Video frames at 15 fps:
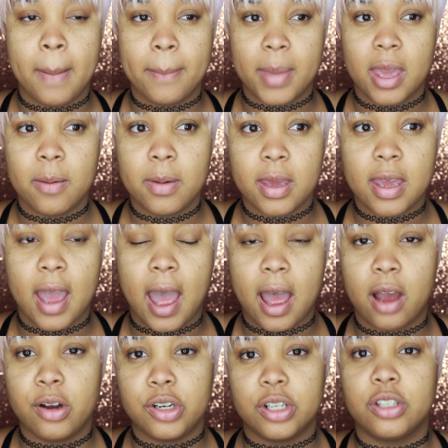Maybe
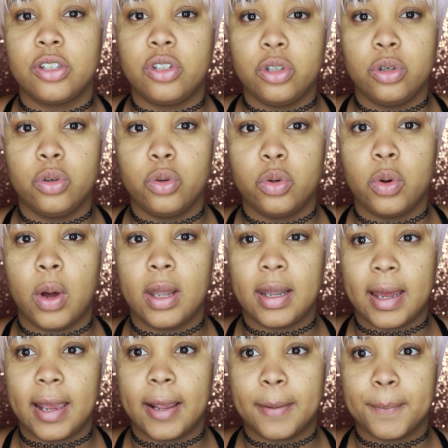I'll just do
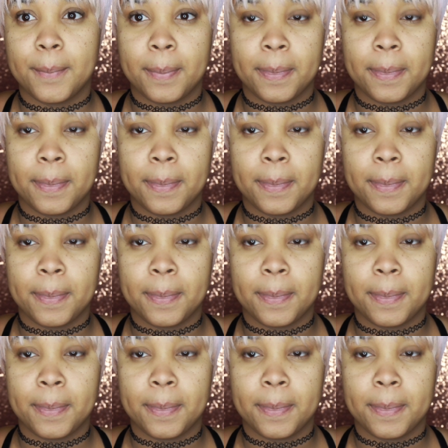like